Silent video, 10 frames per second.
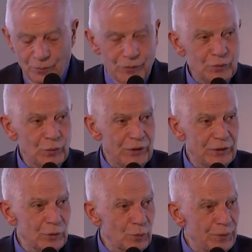
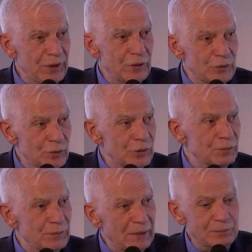between European
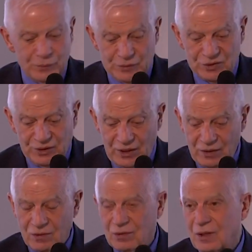Union member
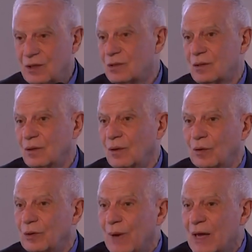states is
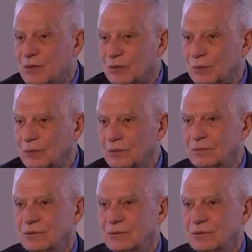unimaginable.